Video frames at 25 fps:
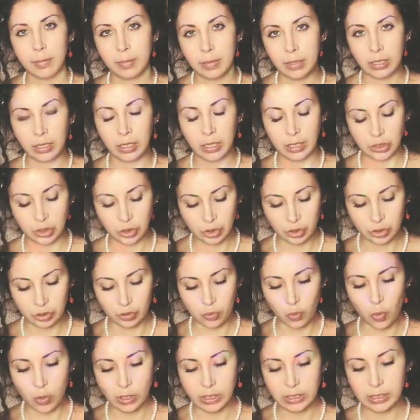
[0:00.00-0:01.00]
Because
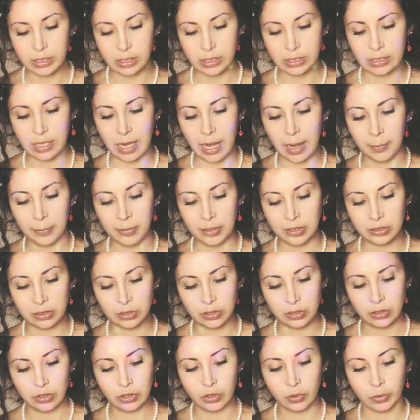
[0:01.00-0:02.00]
once this
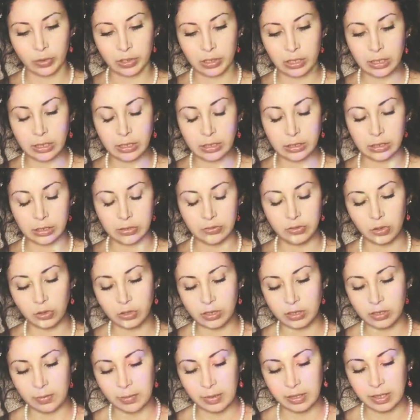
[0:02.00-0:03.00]
happens, the release is
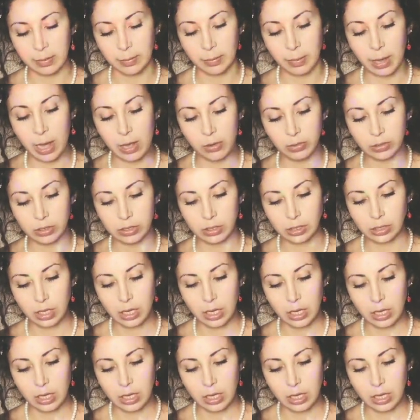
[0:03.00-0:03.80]
ultimately bound